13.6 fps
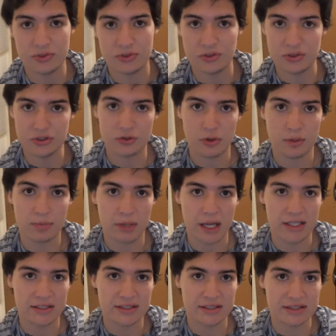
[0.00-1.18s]
destroy
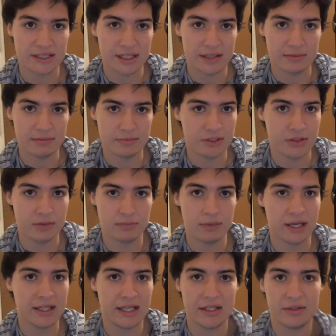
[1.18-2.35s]
planets because by
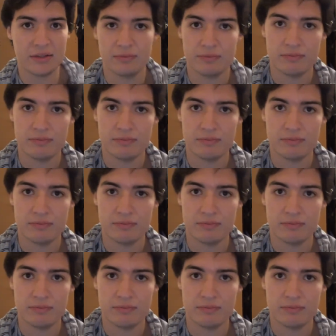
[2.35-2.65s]
the end of